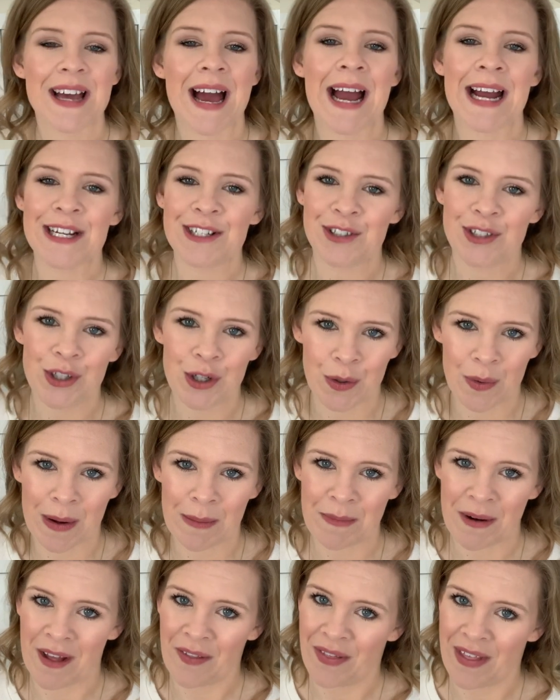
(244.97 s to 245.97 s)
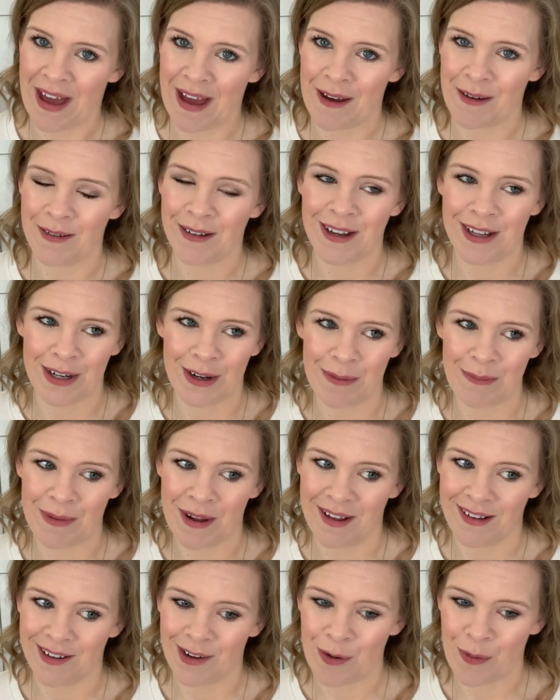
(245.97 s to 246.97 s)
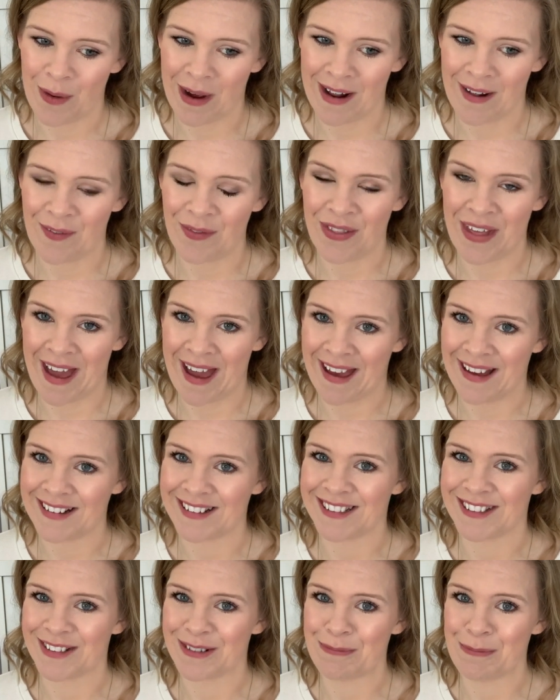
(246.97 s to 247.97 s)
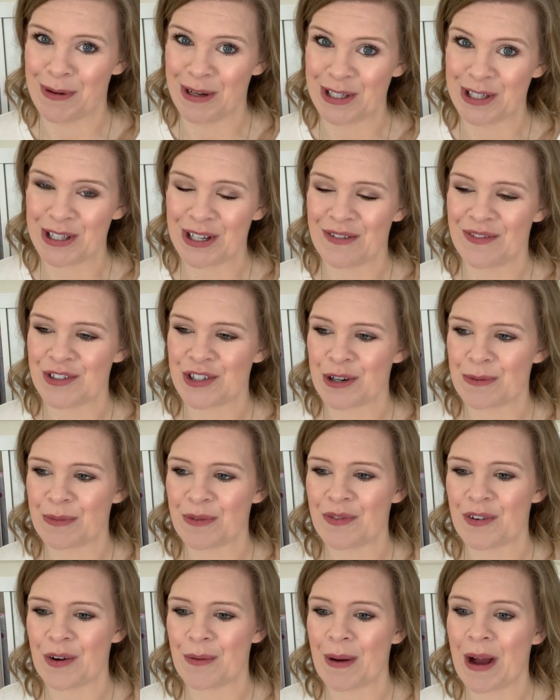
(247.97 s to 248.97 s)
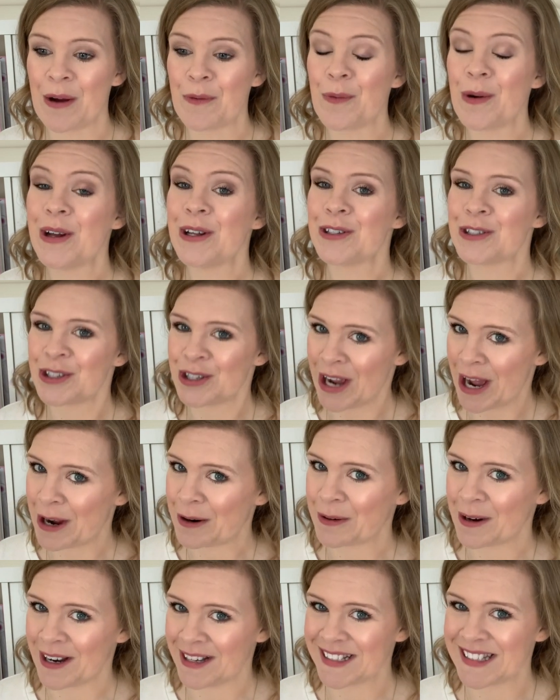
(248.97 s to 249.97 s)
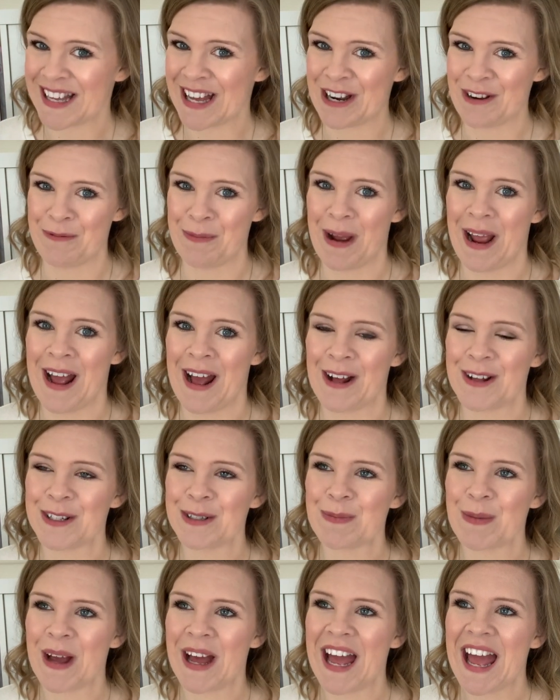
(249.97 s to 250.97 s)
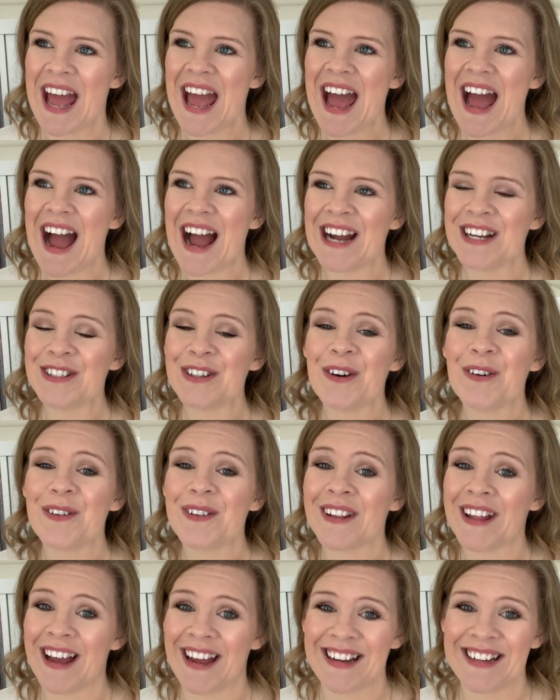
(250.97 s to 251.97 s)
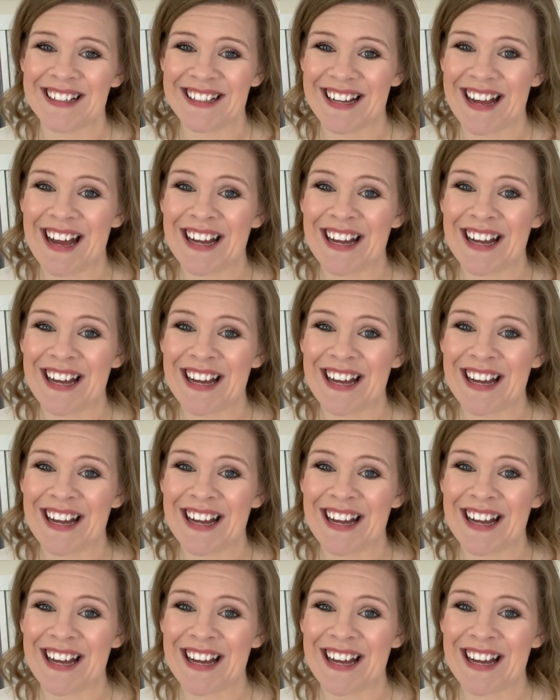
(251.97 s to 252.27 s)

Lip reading: I do. I'm not that, you know, I'm not quite that much of a germaphobe. I will shower outside of my house, but I don't like it.